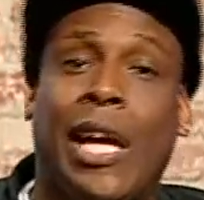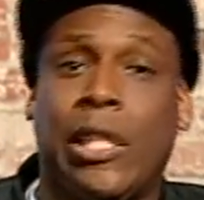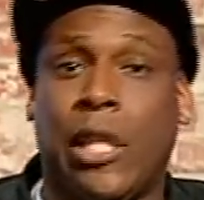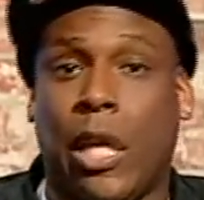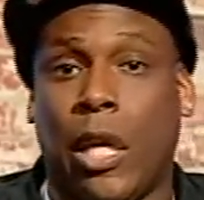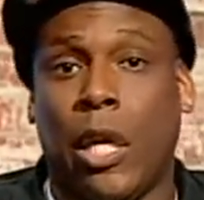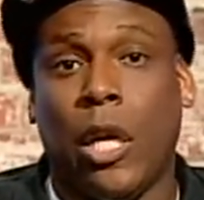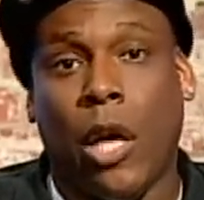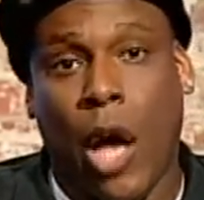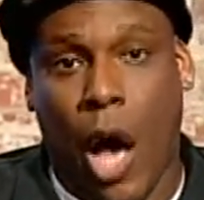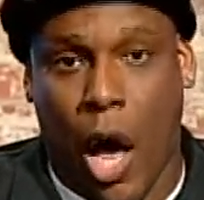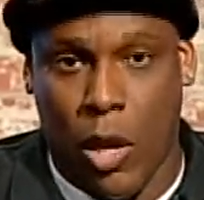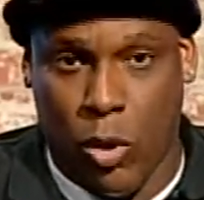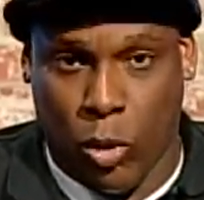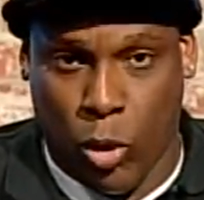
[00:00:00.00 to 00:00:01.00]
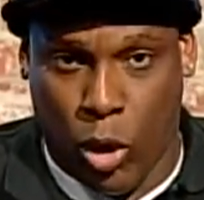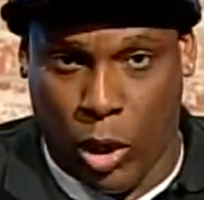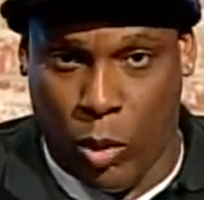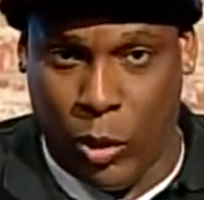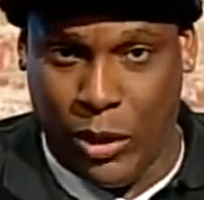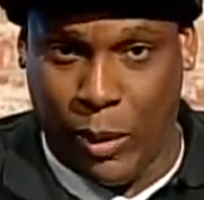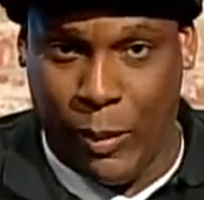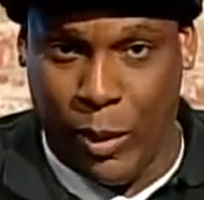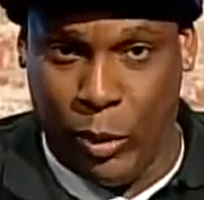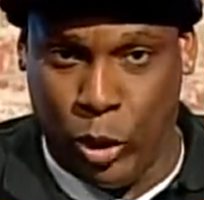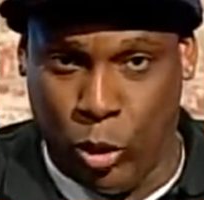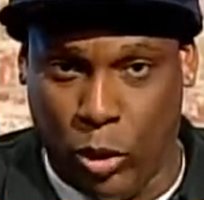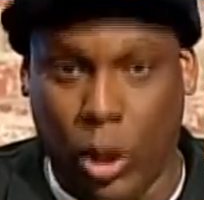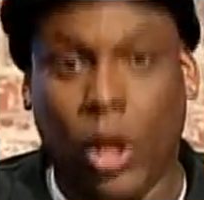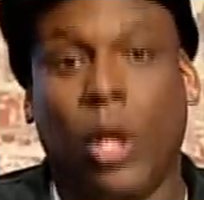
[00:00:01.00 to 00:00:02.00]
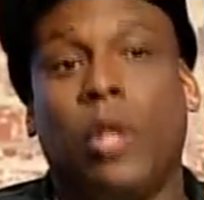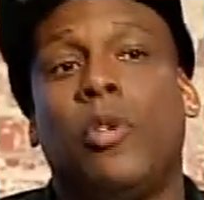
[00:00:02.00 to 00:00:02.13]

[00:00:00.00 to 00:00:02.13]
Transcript: and tell her, I no longer want to be with you.